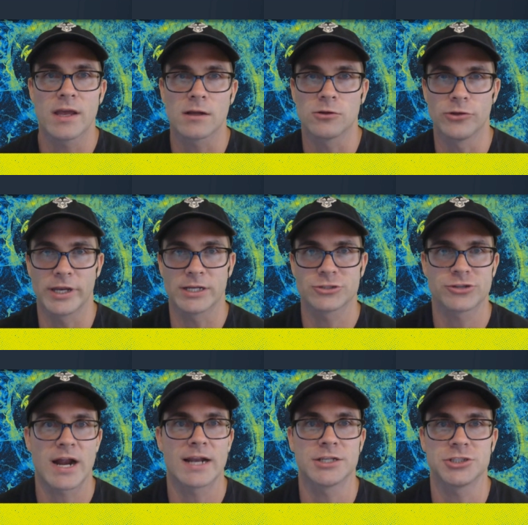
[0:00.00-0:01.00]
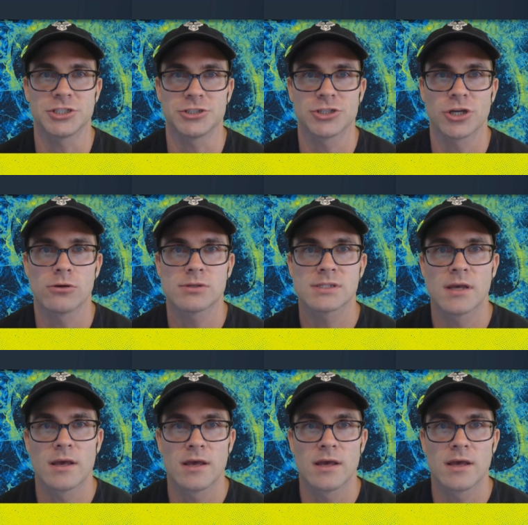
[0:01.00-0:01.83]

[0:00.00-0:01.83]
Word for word: including strategy shows,